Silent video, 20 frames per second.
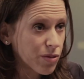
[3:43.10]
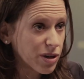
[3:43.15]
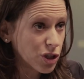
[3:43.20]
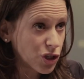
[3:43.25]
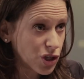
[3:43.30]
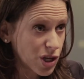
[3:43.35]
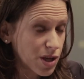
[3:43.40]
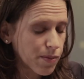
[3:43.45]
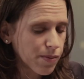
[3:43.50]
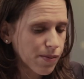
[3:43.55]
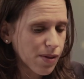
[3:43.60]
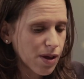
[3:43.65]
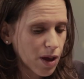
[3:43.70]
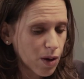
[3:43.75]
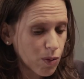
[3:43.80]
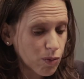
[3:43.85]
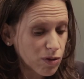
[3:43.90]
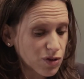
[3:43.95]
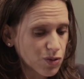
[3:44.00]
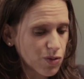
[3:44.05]
mm-hmm. regime
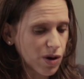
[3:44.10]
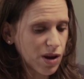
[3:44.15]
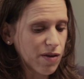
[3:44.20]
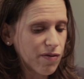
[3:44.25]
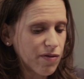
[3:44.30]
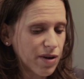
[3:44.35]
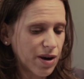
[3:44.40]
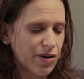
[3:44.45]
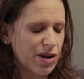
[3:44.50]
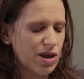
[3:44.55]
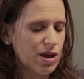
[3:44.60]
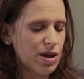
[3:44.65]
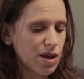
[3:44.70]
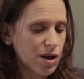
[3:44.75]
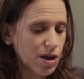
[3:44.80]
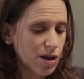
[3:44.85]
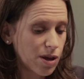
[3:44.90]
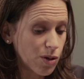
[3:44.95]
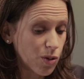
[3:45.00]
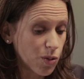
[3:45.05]
was really very
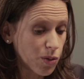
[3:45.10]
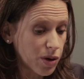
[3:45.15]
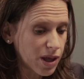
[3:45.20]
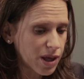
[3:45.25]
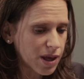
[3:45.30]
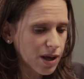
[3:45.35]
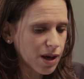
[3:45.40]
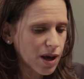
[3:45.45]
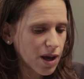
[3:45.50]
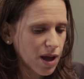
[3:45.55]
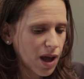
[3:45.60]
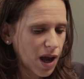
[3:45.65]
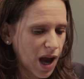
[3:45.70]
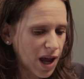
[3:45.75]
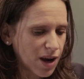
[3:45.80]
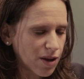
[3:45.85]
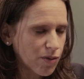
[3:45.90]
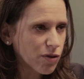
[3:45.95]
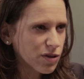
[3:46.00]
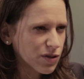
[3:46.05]
unique,
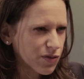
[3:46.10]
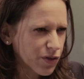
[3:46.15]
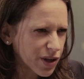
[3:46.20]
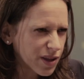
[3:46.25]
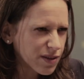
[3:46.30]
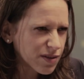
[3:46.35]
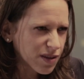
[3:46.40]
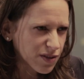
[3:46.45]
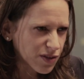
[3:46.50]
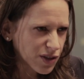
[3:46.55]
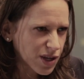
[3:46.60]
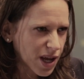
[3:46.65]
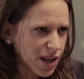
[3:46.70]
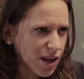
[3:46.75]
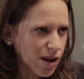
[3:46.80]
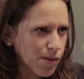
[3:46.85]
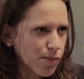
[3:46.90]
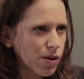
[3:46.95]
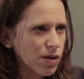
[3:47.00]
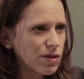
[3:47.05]
and it was very
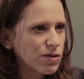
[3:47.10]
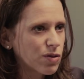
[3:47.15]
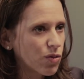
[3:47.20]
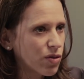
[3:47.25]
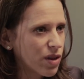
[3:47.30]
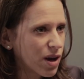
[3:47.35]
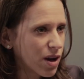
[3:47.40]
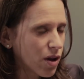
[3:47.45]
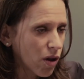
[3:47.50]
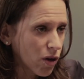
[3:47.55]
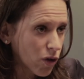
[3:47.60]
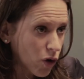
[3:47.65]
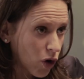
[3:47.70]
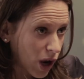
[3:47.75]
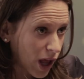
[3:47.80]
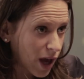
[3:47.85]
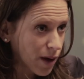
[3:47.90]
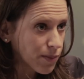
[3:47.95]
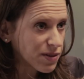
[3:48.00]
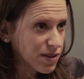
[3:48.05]
unsustainable. So mm-hmm. that all
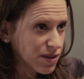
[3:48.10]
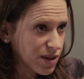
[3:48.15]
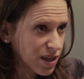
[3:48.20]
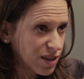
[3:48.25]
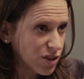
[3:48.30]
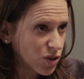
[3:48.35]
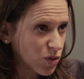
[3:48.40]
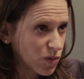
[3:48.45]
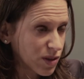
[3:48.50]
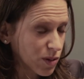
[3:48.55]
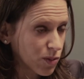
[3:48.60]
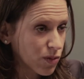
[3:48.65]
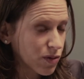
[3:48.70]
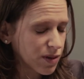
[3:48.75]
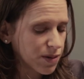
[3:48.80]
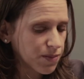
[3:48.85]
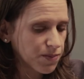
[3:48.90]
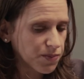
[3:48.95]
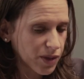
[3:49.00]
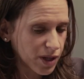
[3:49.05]
collapsed in two
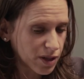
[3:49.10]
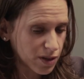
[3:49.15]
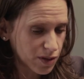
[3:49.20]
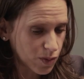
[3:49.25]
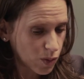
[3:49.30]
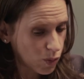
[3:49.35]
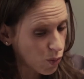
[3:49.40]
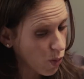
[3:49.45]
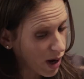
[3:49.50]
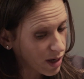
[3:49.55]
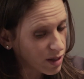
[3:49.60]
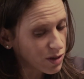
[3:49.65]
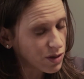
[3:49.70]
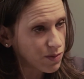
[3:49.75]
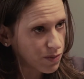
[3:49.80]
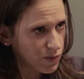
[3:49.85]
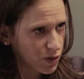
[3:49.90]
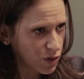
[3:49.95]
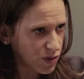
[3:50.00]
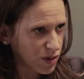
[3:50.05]
thousand one,
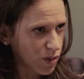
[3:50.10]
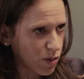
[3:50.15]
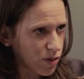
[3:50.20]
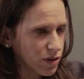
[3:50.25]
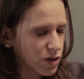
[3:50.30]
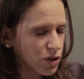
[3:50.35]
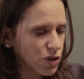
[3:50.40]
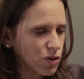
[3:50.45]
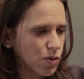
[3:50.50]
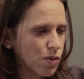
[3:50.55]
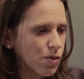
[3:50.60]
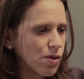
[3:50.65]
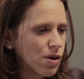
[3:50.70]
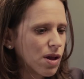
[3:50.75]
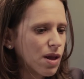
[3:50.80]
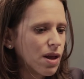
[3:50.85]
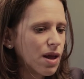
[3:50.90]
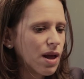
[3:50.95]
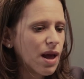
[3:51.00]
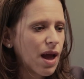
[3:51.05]
two thousand two,
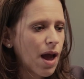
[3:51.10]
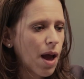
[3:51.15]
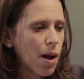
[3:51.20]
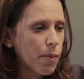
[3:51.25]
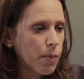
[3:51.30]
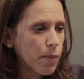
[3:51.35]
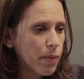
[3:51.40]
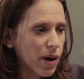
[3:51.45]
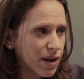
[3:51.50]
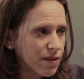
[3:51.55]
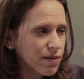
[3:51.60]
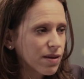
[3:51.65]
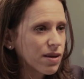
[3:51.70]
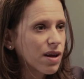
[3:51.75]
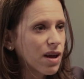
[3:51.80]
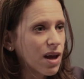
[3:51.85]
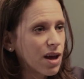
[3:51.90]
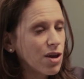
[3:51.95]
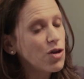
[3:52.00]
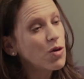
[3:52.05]
but
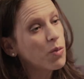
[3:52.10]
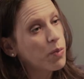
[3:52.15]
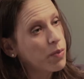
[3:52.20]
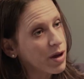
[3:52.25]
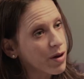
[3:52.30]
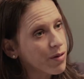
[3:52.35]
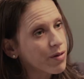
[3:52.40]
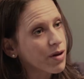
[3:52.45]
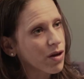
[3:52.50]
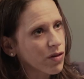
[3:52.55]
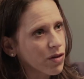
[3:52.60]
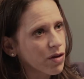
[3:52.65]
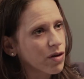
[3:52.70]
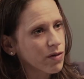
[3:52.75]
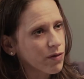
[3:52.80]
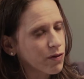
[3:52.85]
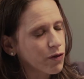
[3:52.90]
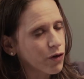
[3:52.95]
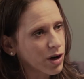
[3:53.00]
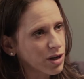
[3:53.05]
a new period
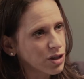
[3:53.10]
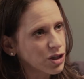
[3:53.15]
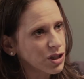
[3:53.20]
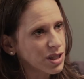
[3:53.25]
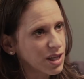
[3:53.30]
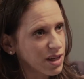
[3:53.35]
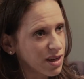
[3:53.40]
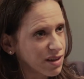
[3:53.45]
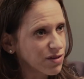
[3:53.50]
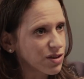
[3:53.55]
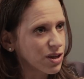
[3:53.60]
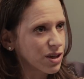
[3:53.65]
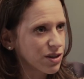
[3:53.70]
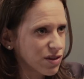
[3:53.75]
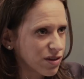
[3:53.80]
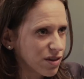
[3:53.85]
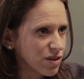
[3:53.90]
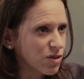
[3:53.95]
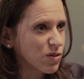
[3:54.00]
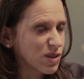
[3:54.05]
for Argentina
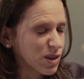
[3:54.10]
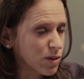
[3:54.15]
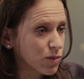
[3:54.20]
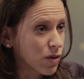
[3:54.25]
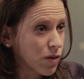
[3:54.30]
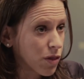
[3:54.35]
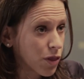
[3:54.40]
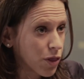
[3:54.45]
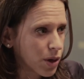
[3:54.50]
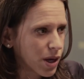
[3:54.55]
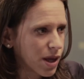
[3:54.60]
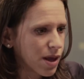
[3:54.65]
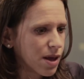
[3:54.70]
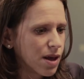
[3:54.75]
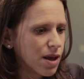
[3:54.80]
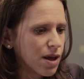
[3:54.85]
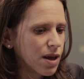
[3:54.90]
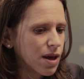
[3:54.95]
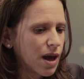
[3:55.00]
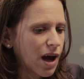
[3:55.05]
started in two thousand three.